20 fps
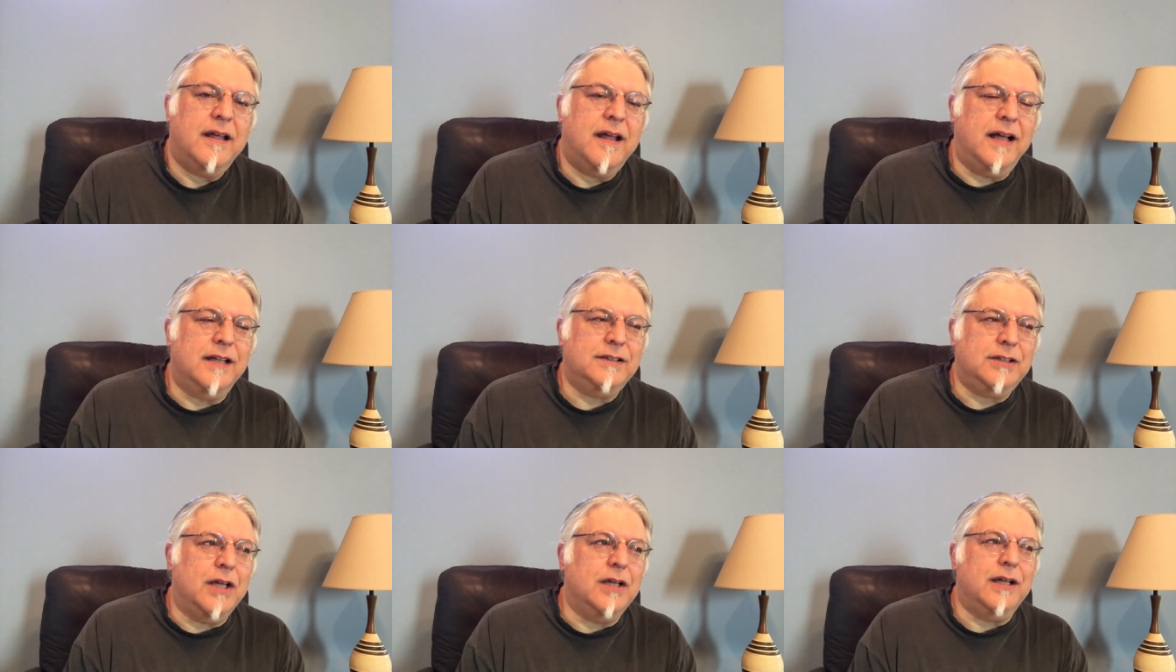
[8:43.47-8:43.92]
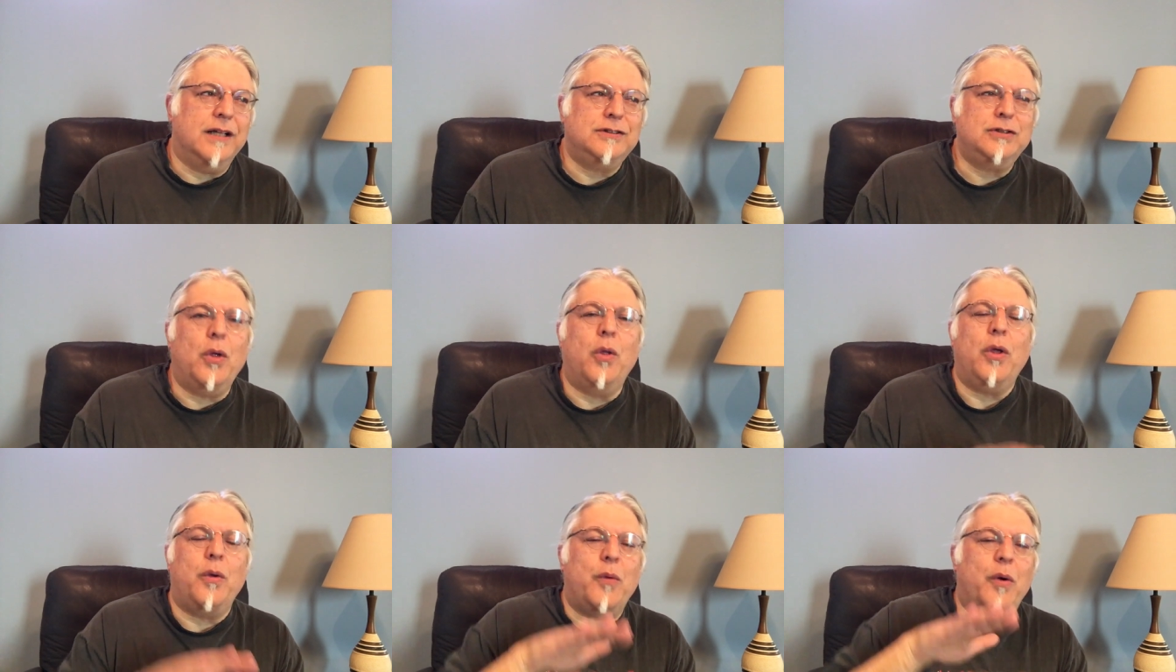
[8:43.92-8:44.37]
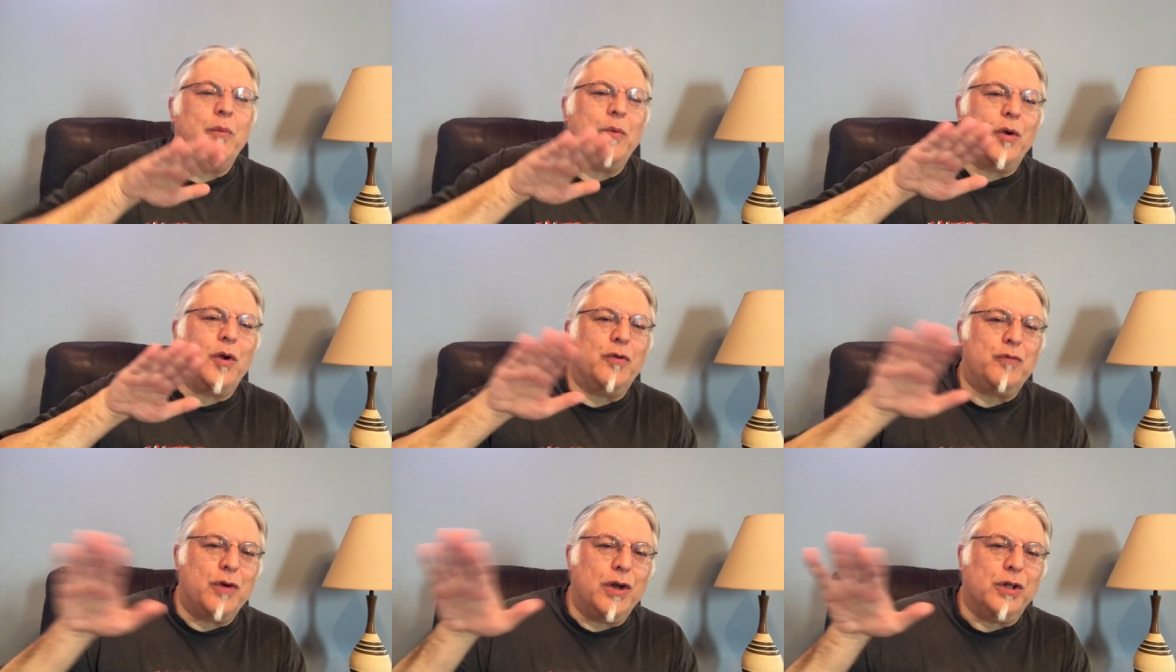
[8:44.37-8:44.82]
that's only when
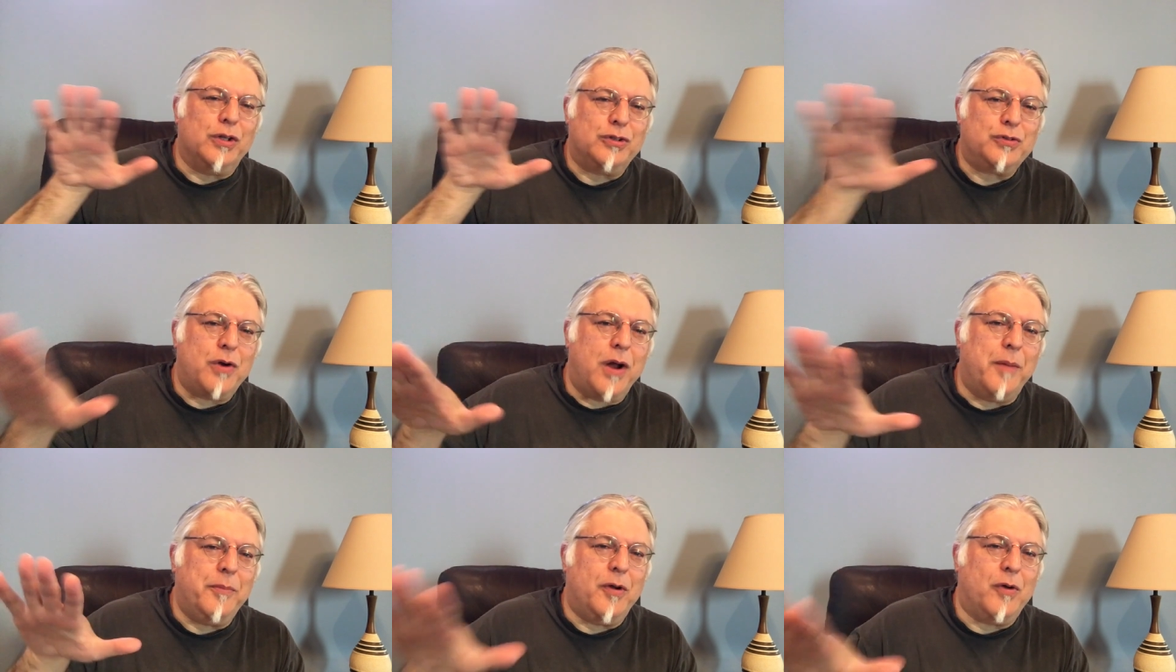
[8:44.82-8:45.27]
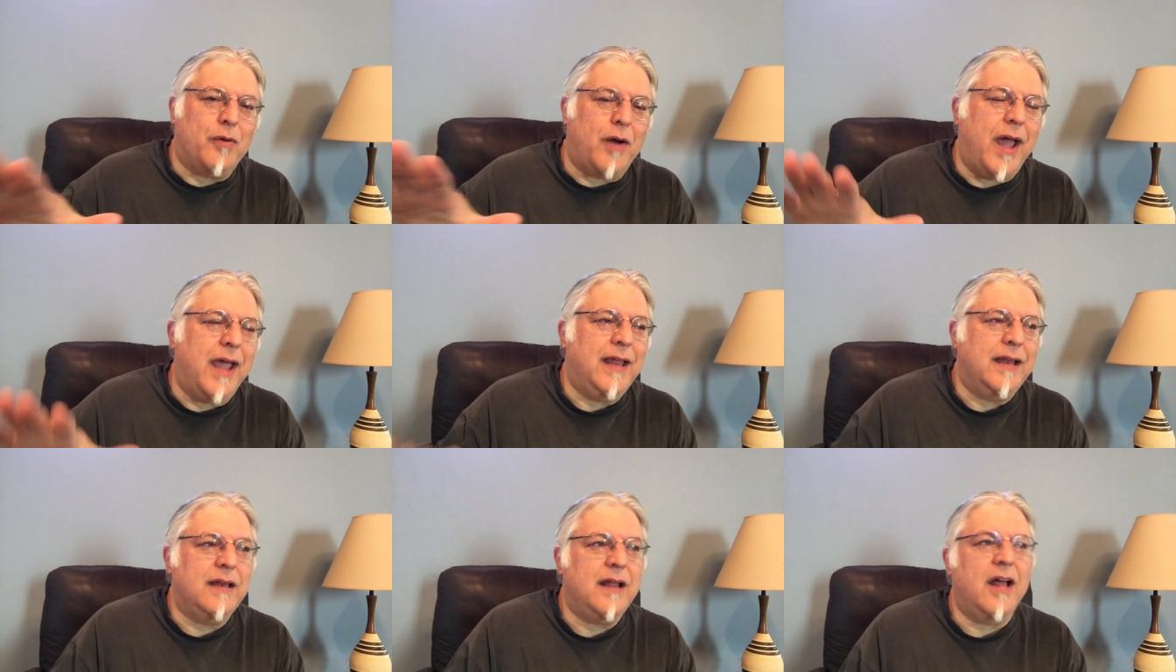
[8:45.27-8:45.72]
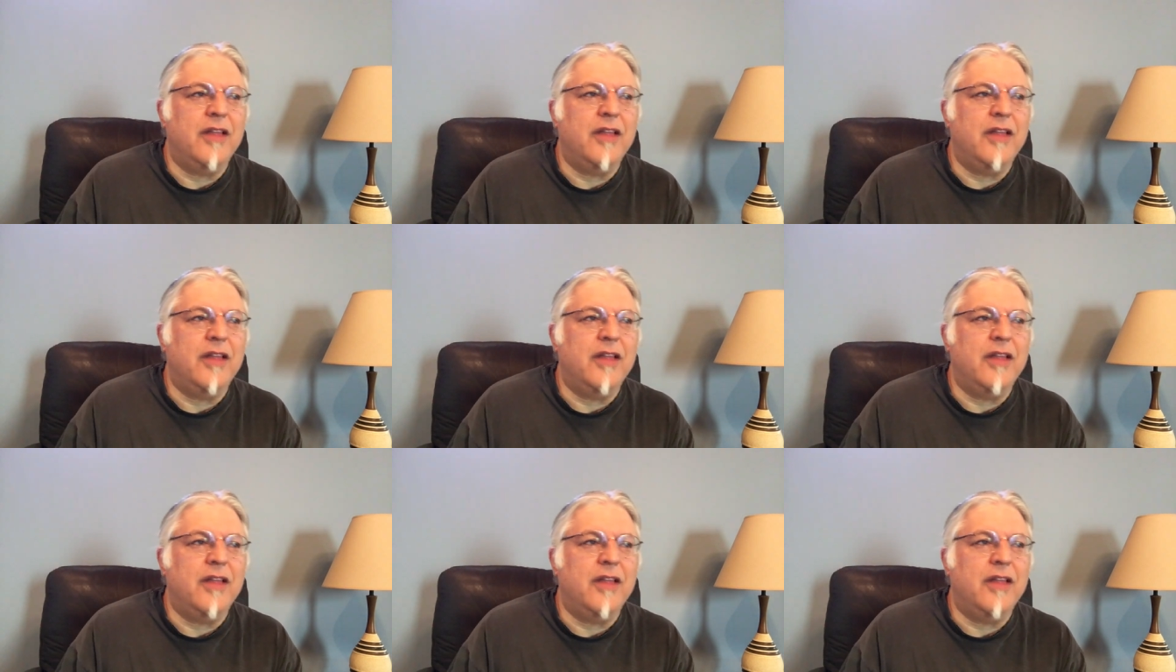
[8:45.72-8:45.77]
we're in real trouble, right?